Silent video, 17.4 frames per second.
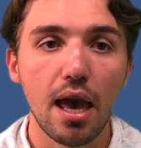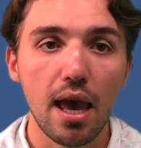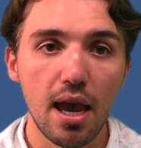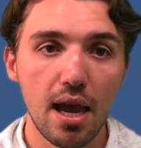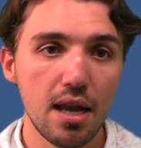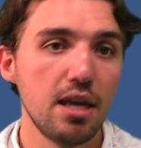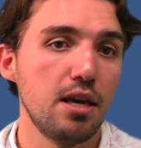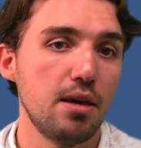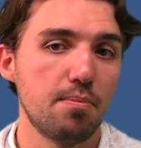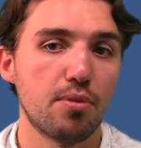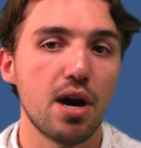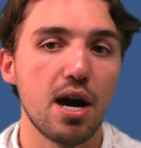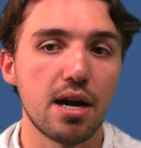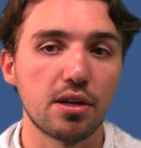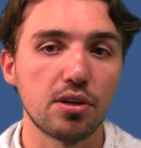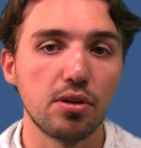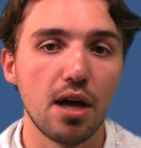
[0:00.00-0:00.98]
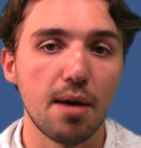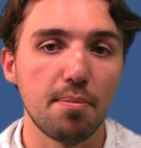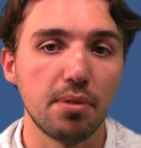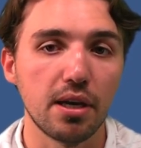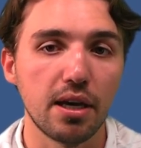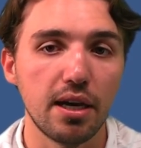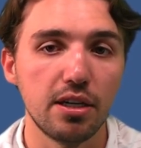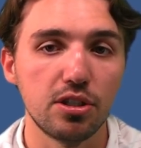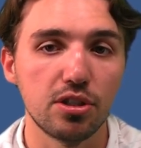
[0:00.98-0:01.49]
Any practical
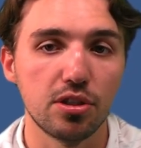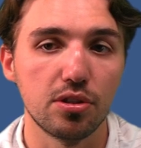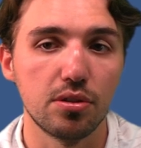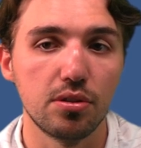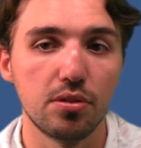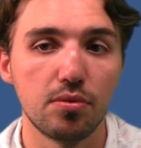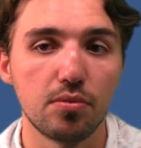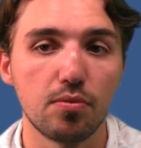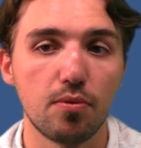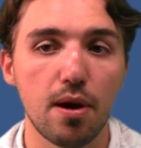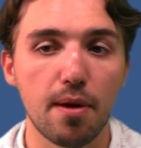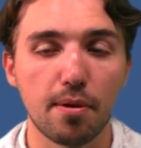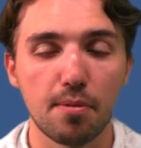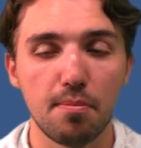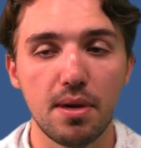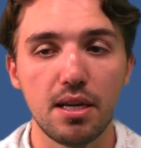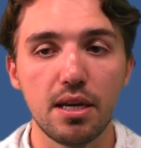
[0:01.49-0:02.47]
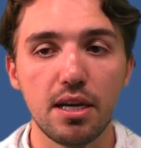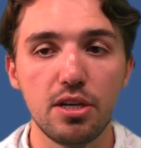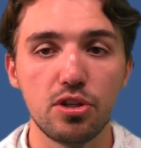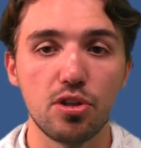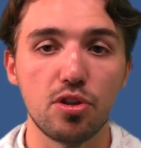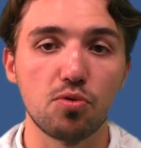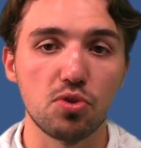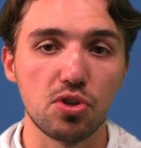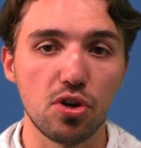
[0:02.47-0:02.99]
application
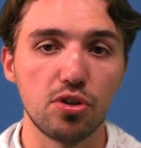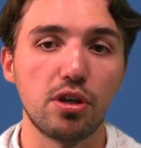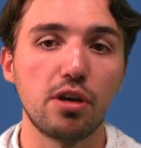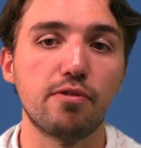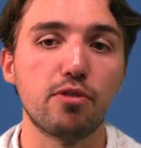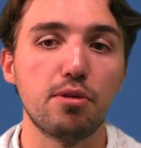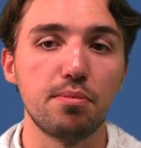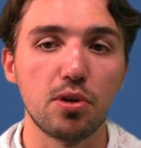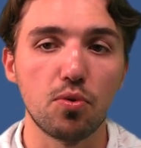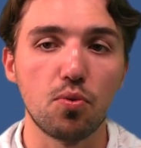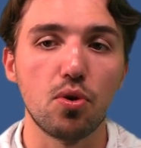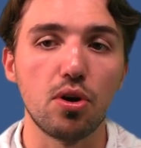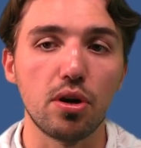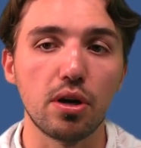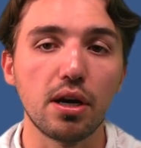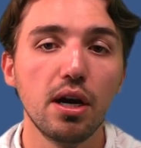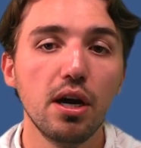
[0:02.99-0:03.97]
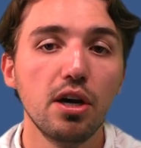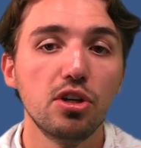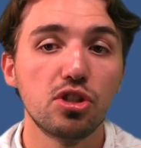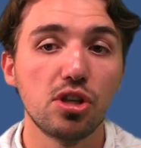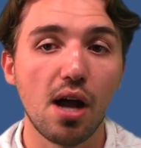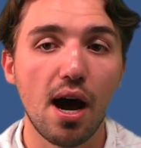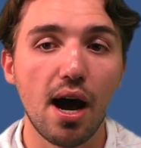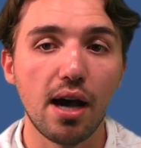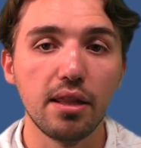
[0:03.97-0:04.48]
recommendations resulting from your work should
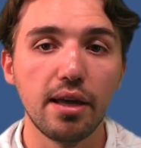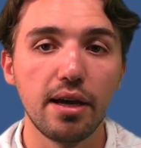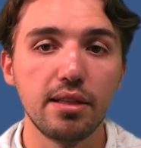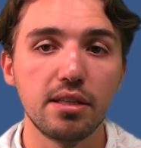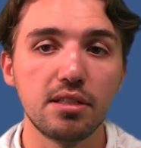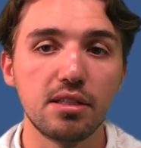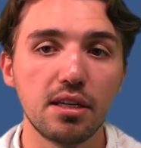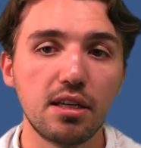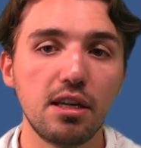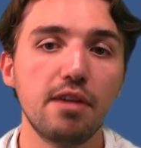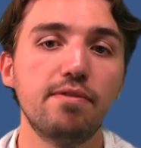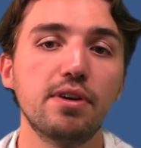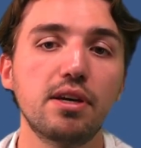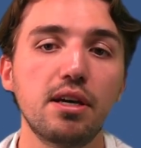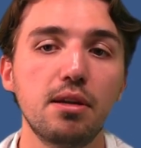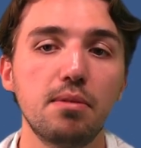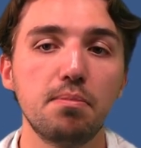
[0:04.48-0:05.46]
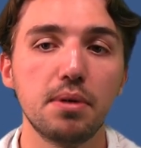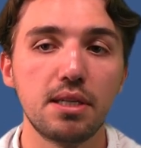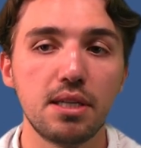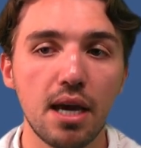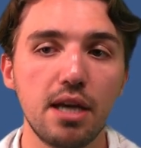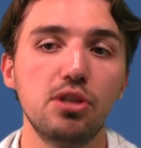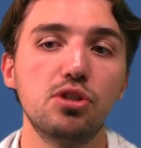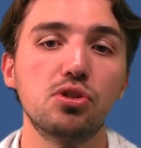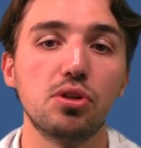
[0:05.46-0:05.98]
highlight the significant
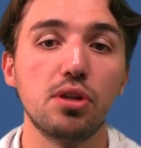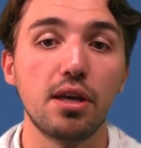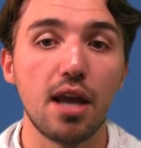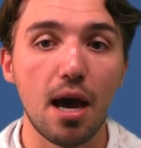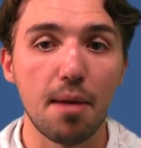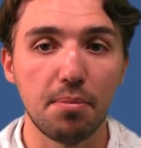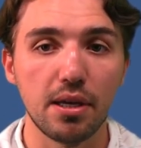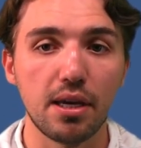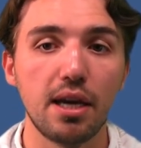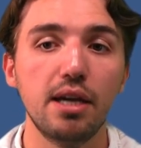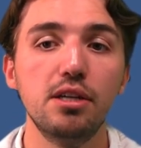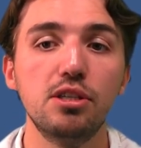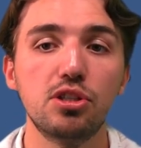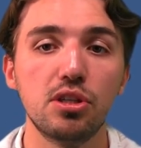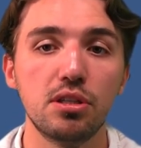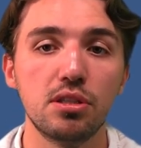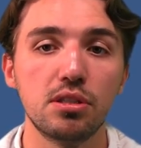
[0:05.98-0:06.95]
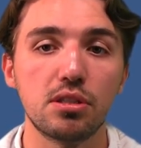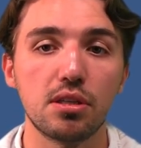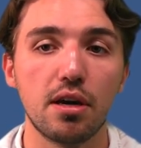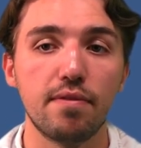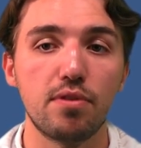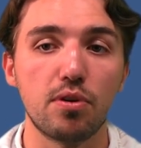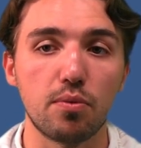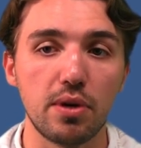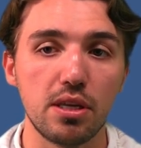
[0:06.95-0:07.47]
potential and applications
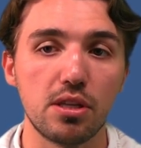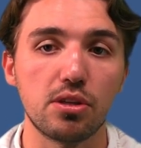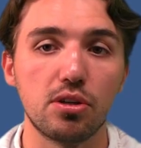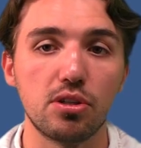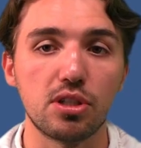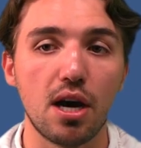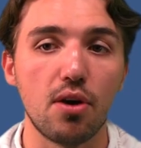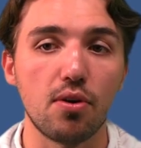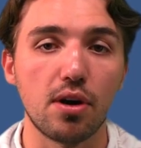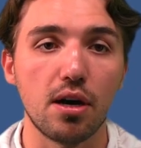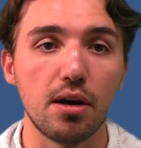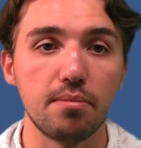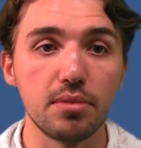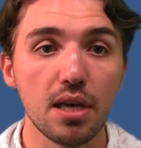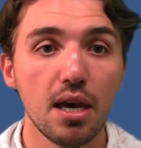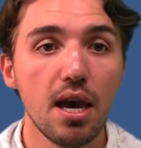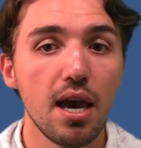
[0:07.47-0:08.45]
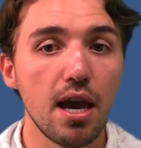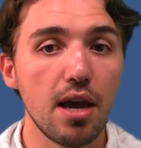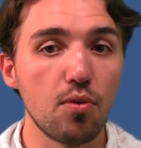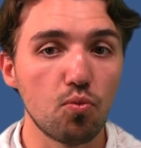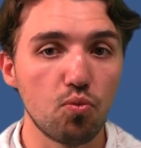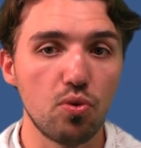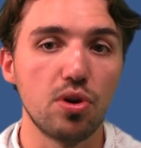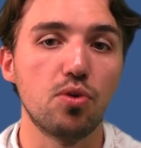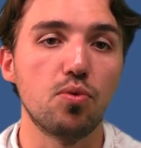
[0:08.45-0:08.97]
of the research outcomes in
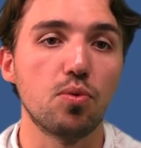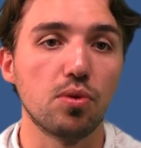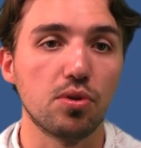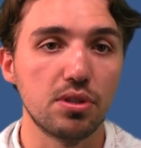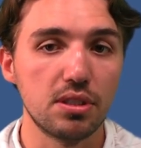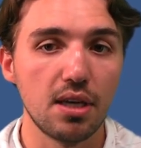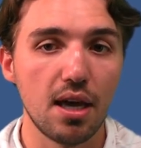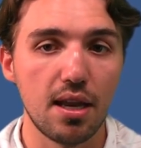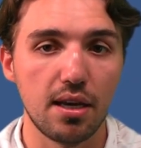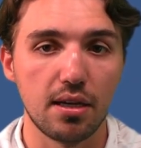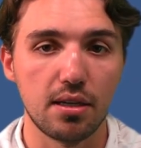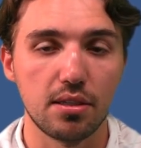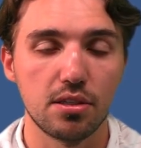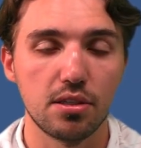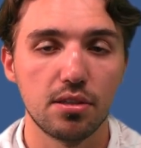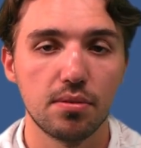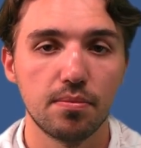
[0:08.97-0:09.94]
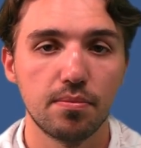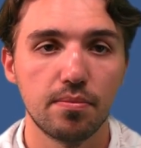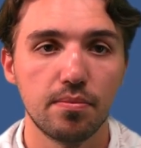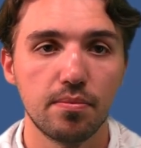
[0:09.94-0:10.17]
real-world settings.